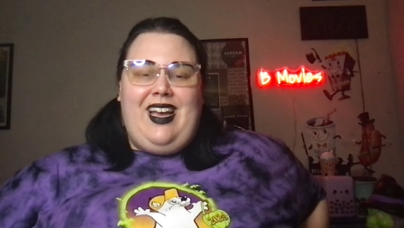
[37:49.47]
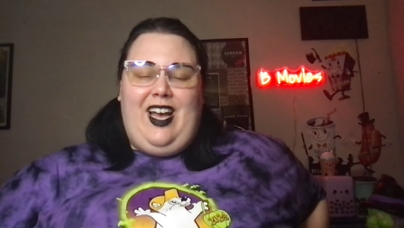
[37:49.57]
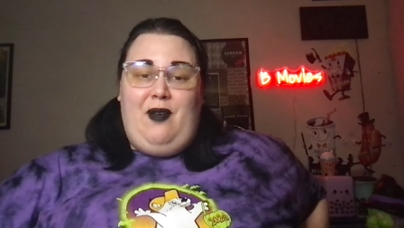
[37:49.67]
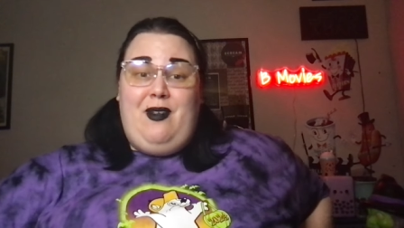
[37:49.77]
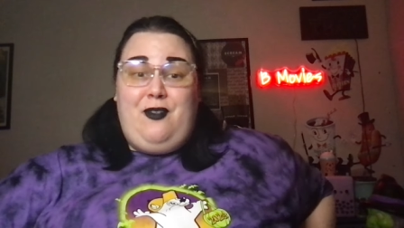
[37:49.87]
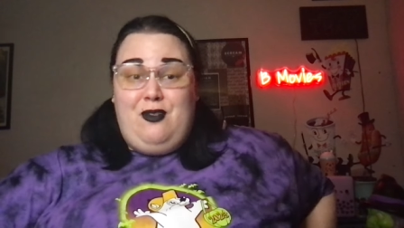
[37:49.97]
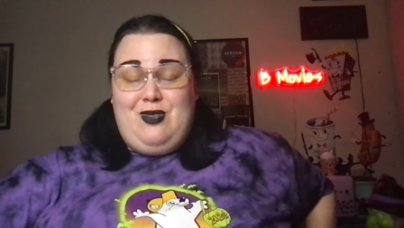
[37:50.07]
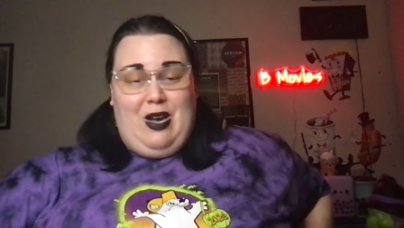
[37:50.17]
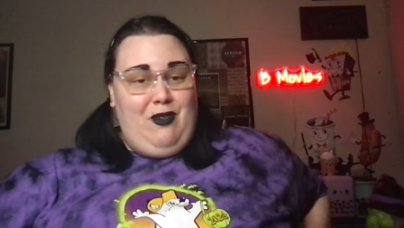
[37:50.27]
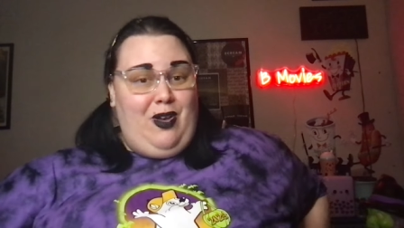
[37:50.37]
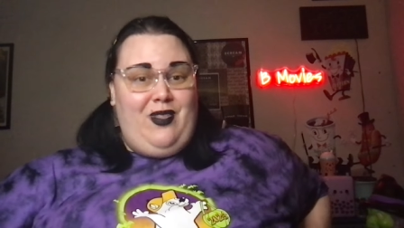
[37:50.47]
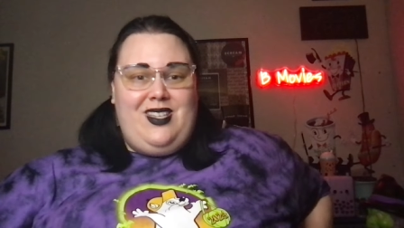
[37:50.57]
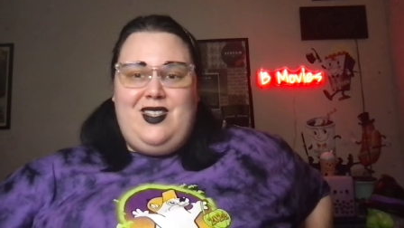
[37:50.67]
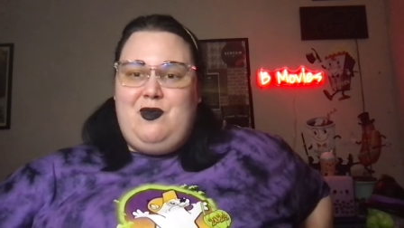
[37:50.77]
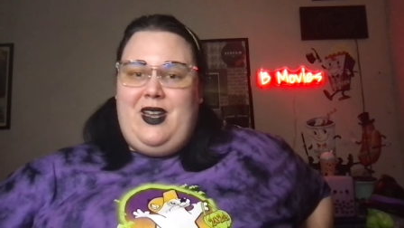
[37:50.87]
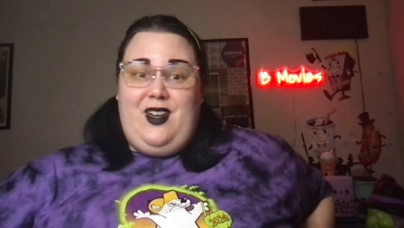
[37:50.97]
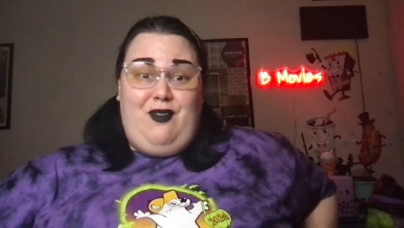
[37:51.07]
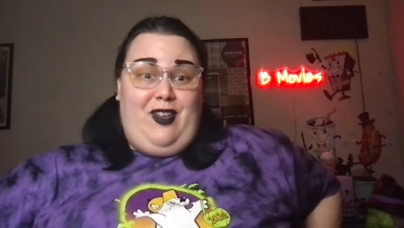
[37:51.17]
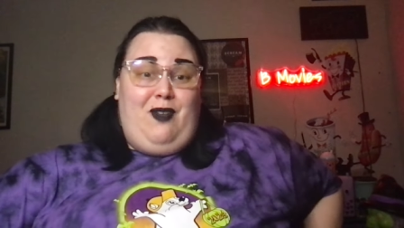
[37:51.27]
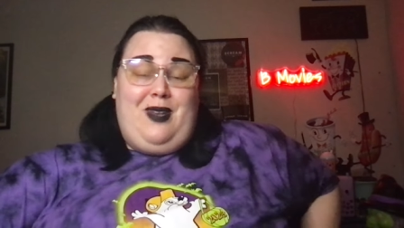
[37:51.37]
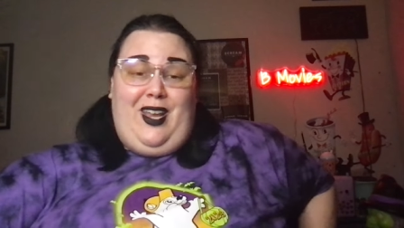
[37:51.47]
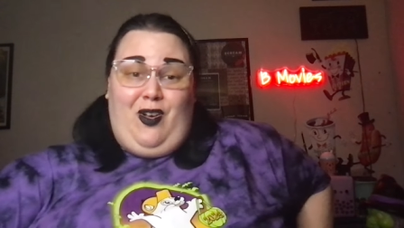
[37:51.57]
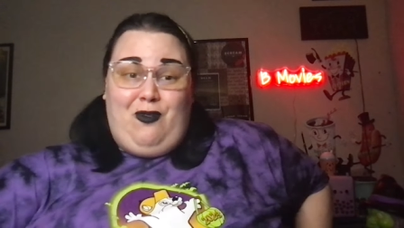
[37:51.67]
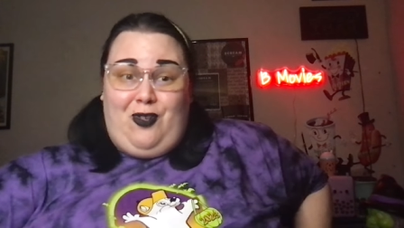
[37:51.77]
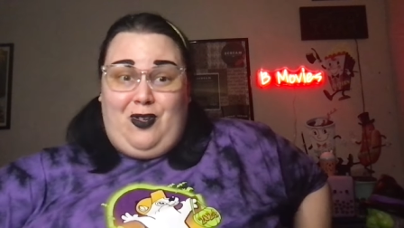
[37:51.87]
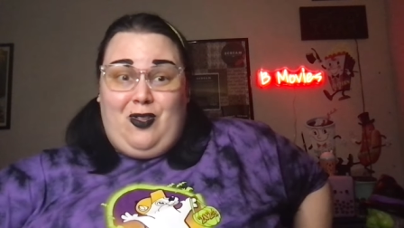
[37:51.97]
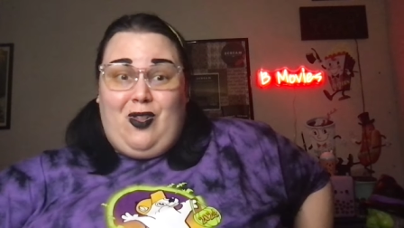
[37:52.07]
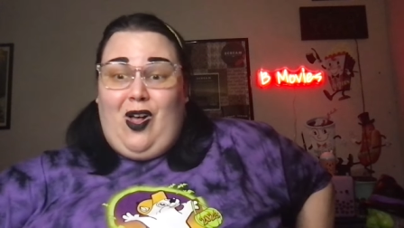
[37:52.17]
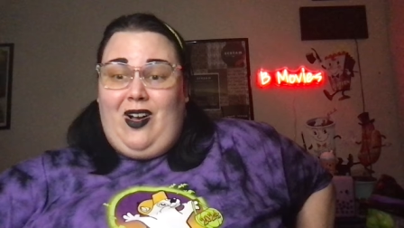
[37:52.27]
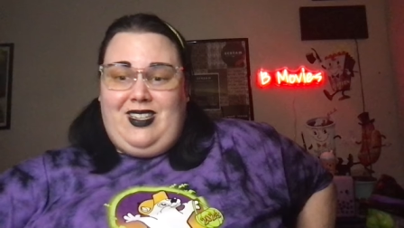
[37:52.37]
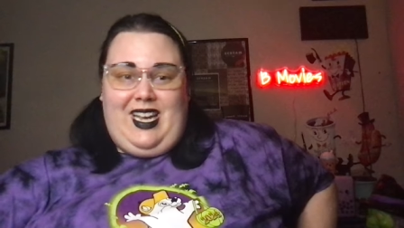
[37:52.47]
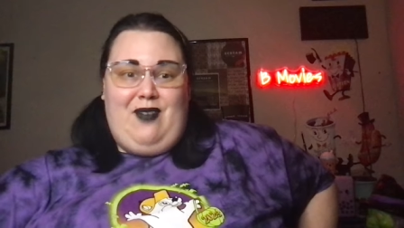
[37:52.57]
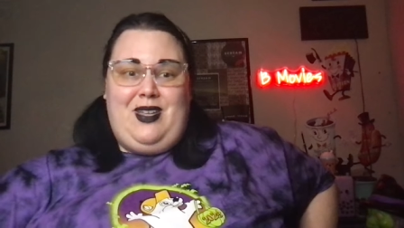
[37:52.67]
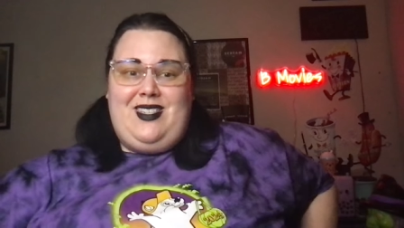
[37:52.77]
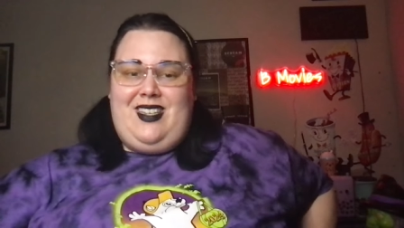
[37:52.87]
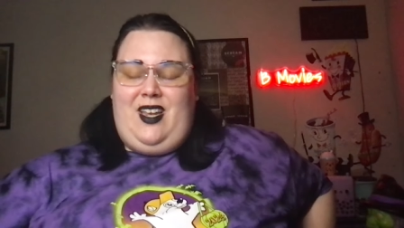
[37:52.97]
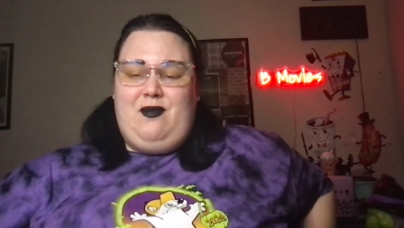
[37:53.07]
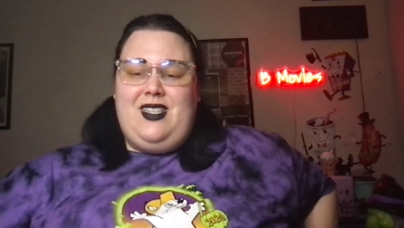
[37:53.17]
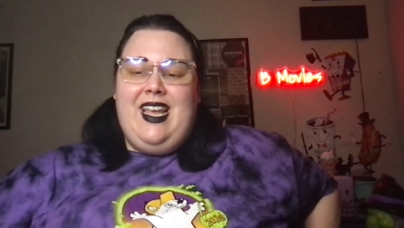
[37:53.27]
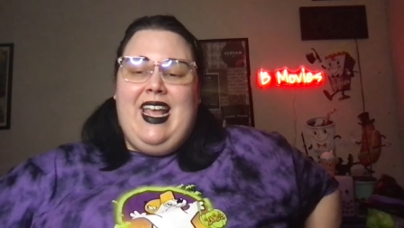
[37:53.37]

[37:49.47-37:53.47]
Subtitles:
If you don't know, this has been in development hell for a long time, it seems.